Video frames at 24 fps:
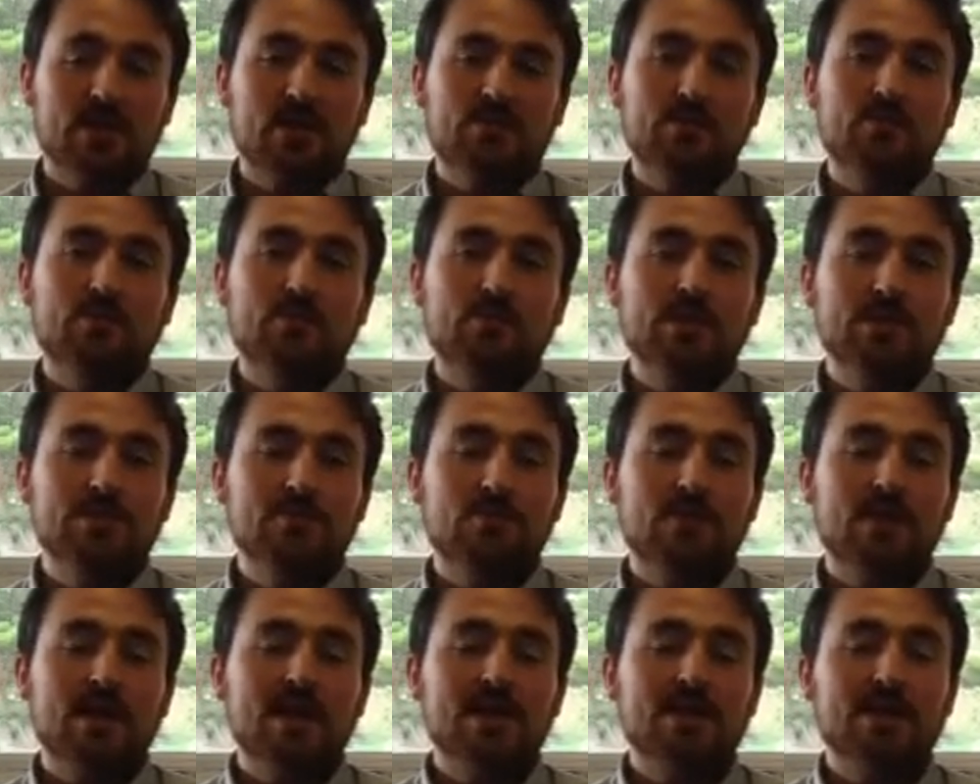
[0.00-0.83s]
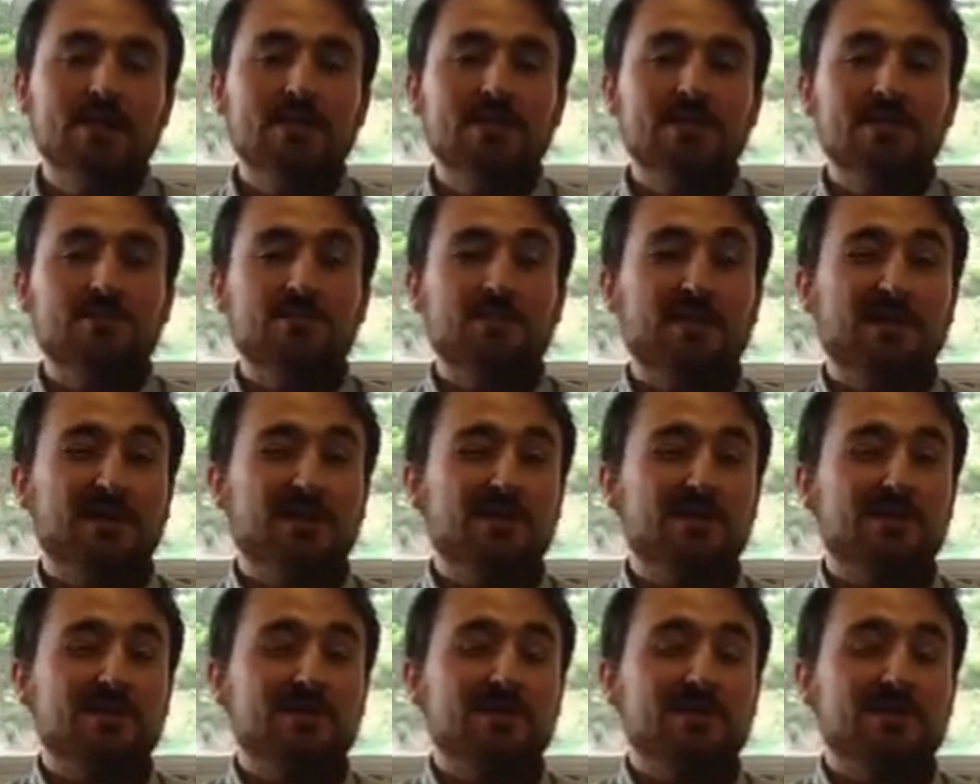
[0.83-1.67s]
The reason behind that is
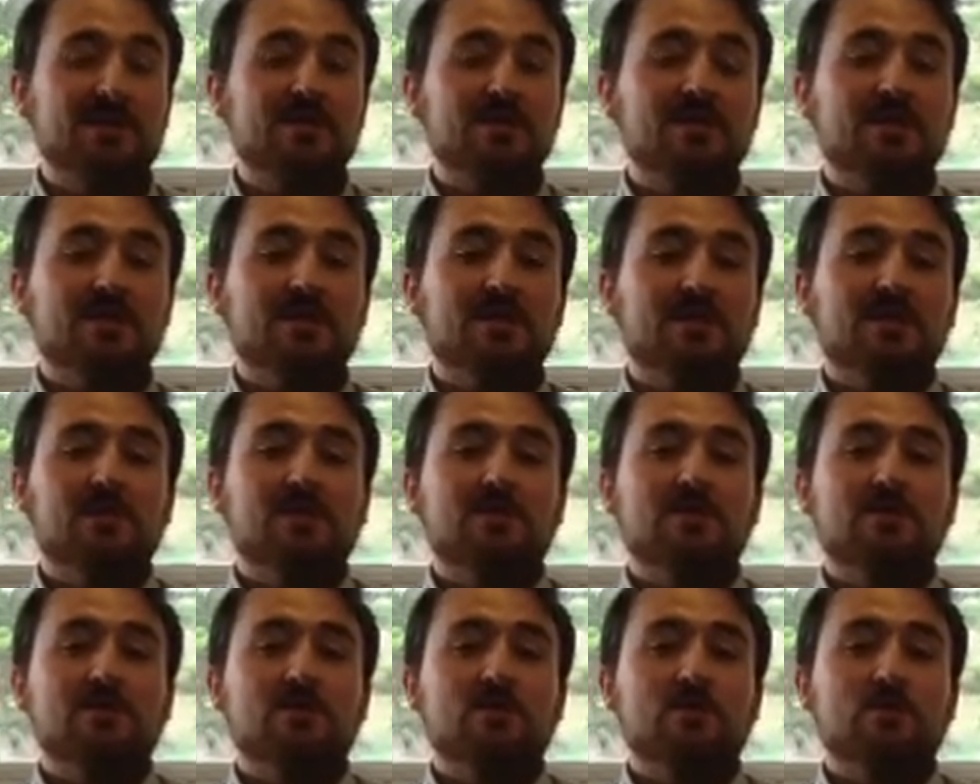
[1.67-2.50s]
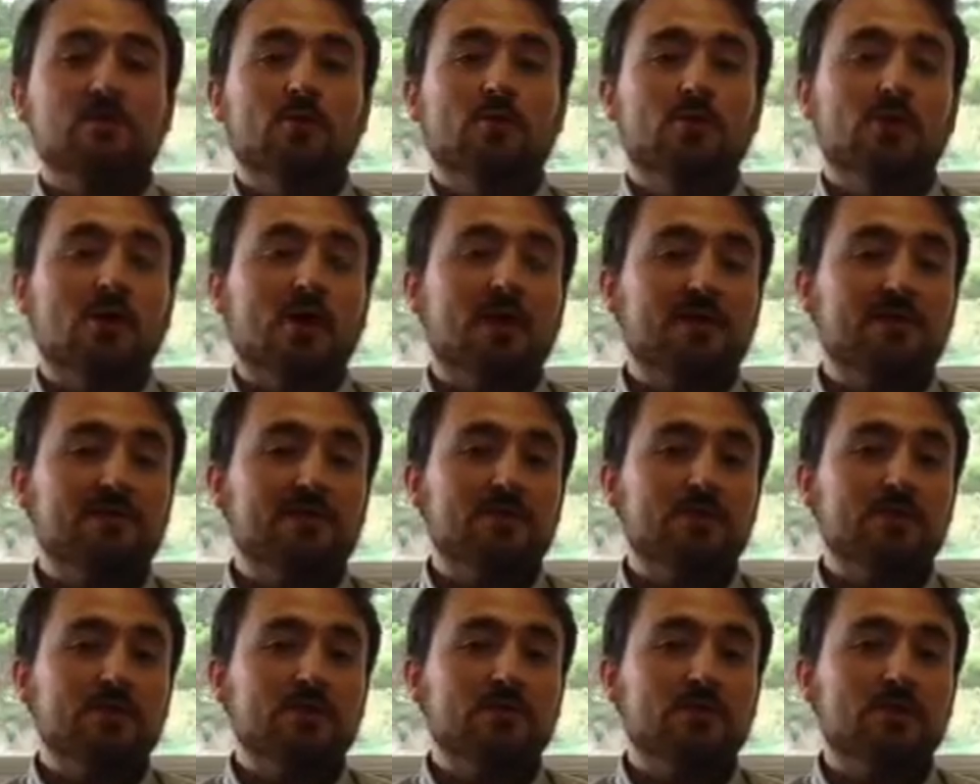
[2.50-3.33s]
because we're
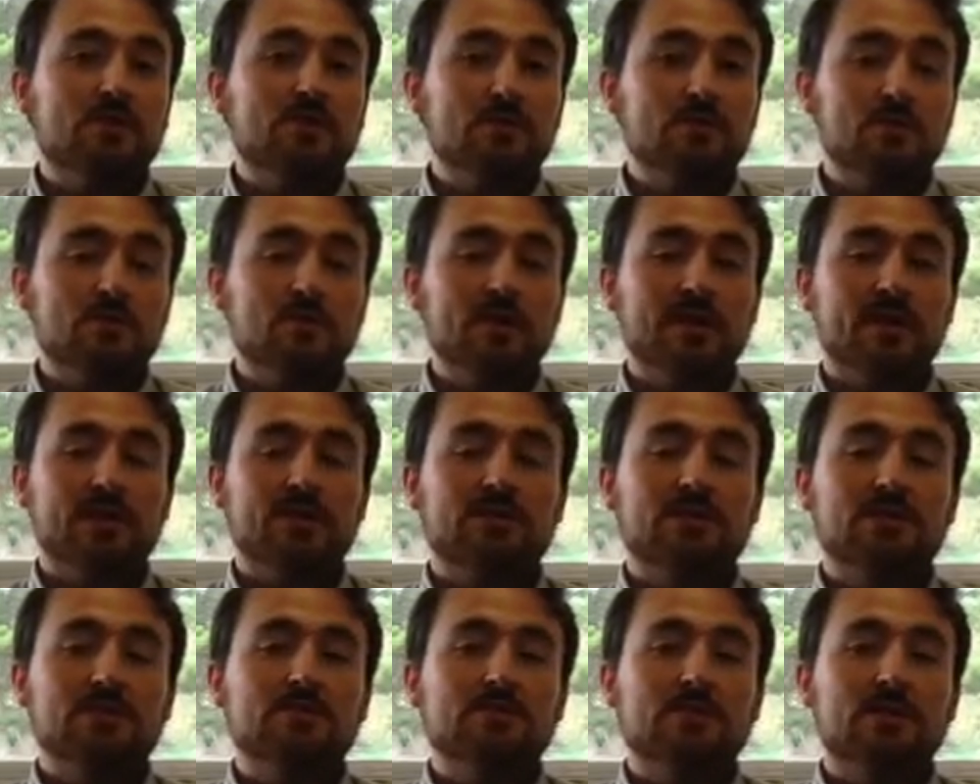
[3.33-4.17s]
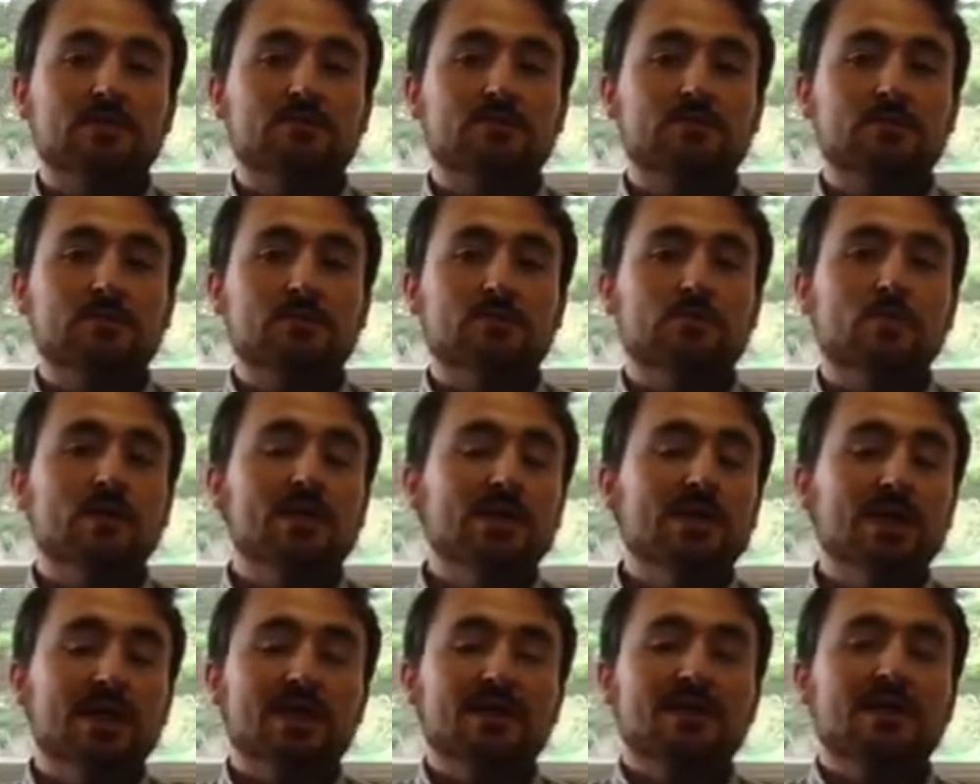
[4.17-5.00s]
often so quick to jump to, what
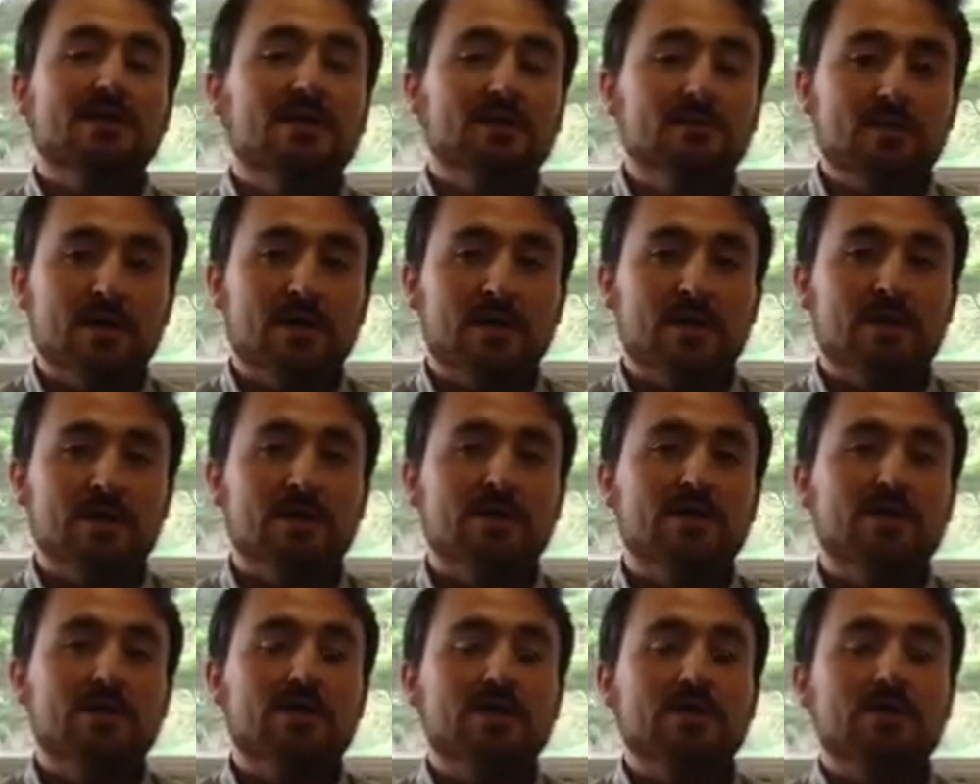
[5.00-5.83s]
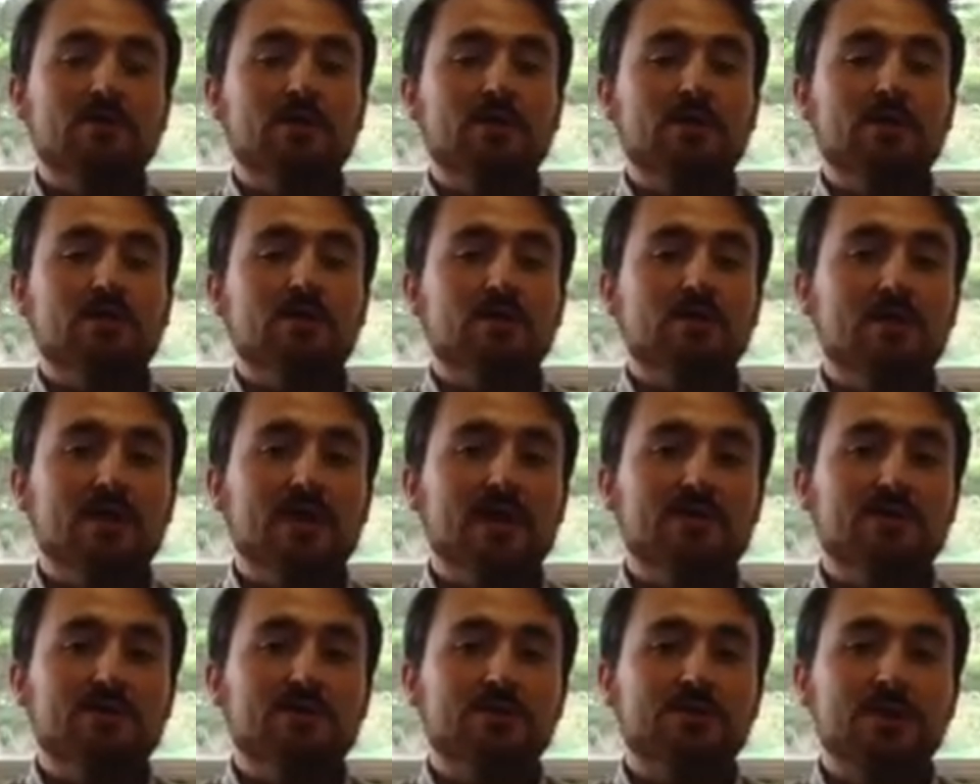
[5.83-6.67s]
did I think about it, that we don't
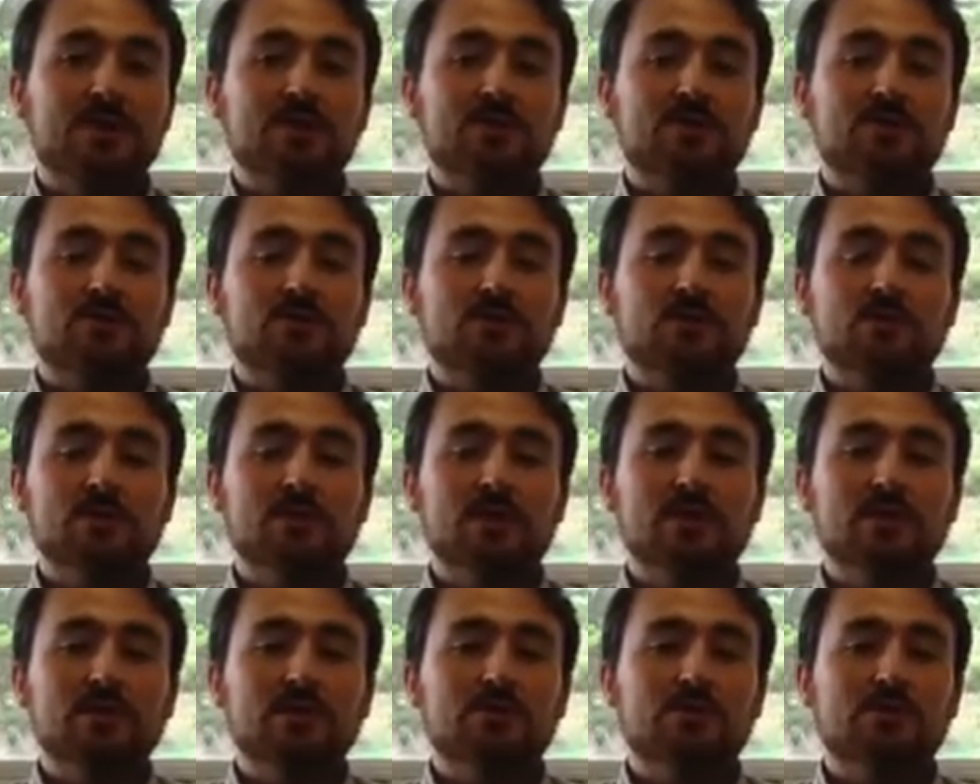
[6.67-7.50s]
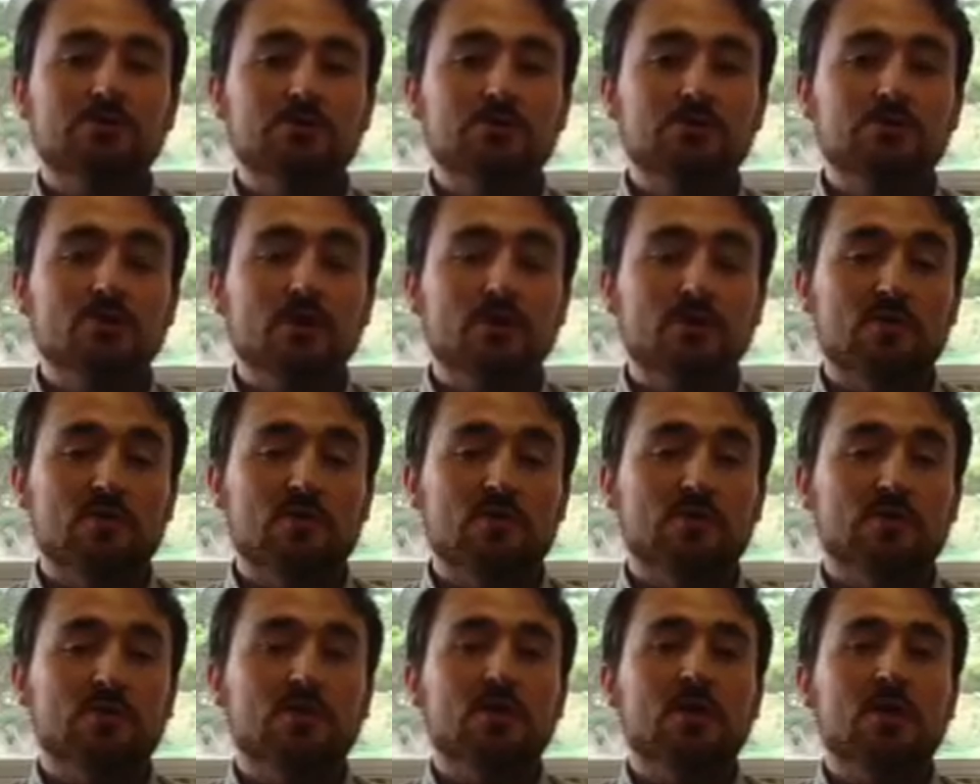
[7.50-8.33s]
have a chance to really chew
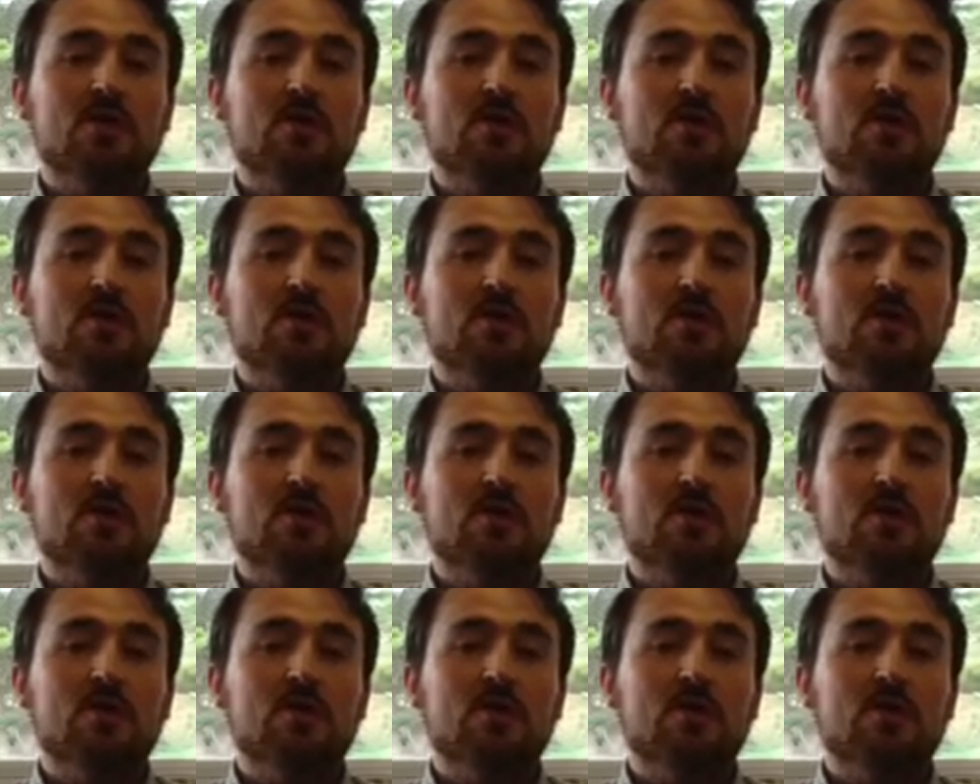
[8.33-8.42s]
over